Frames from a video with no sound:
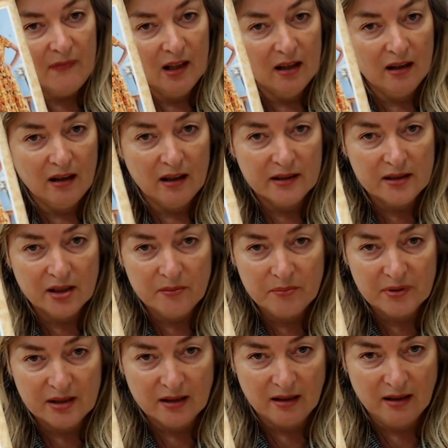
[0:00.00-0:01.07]
I don't
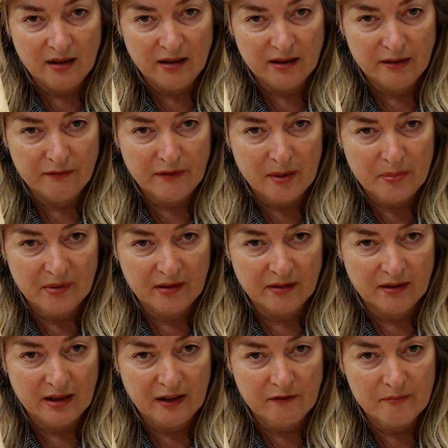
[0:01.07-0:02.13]
particularly like the fabric that
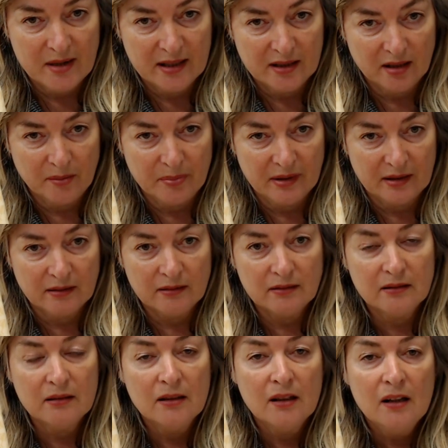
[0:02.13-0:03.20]
they've made it up in.
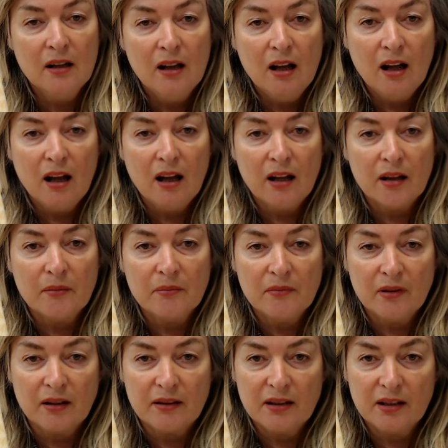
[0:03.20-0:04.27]

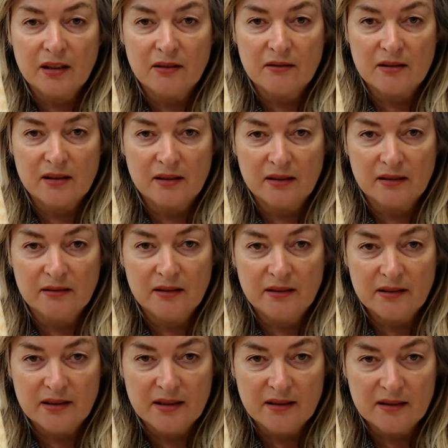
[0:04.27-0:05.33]
I think it looks like a
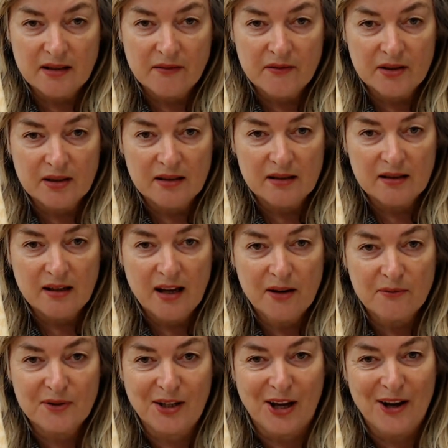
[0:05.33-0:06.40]
1970s
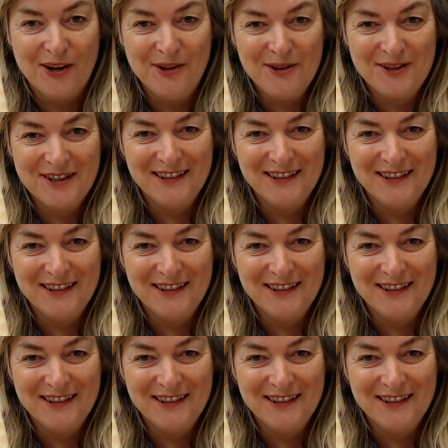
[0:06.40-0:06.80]
house coat.